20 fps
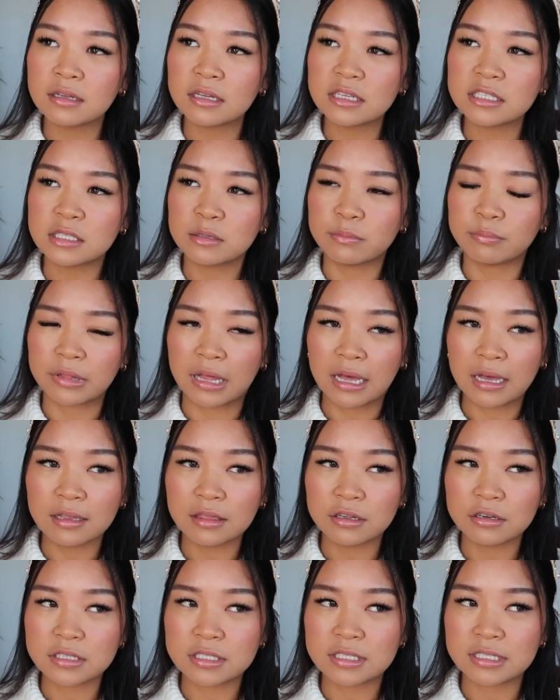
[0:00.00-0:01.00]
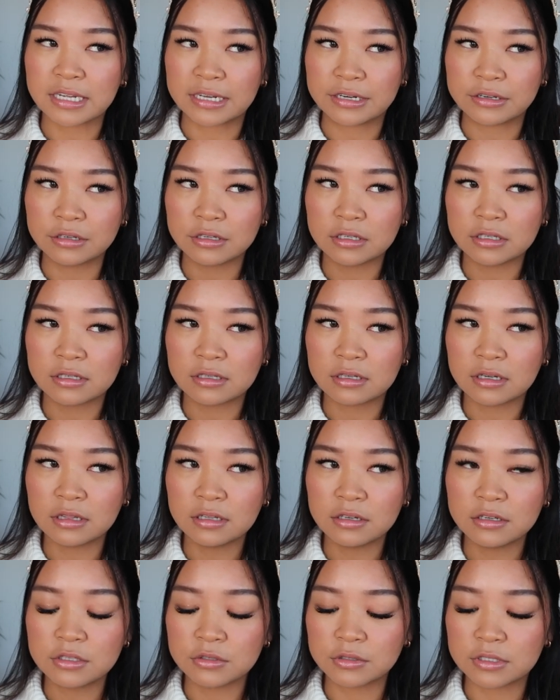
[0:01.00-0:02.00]
is the black their standard
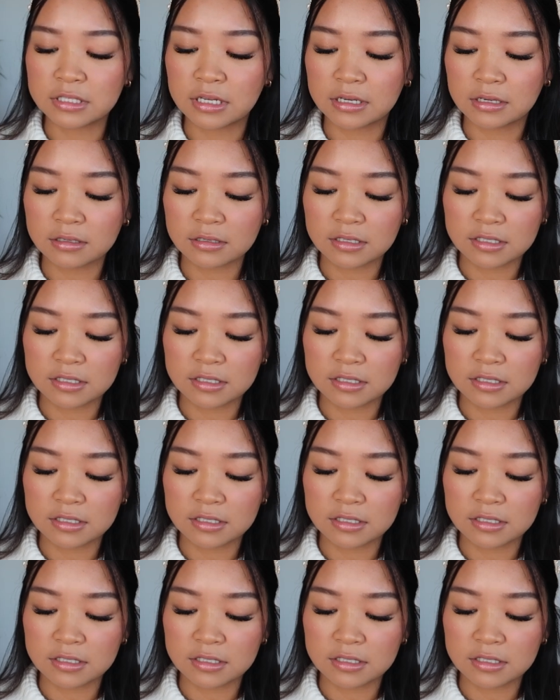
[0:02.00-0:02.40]
colors or is that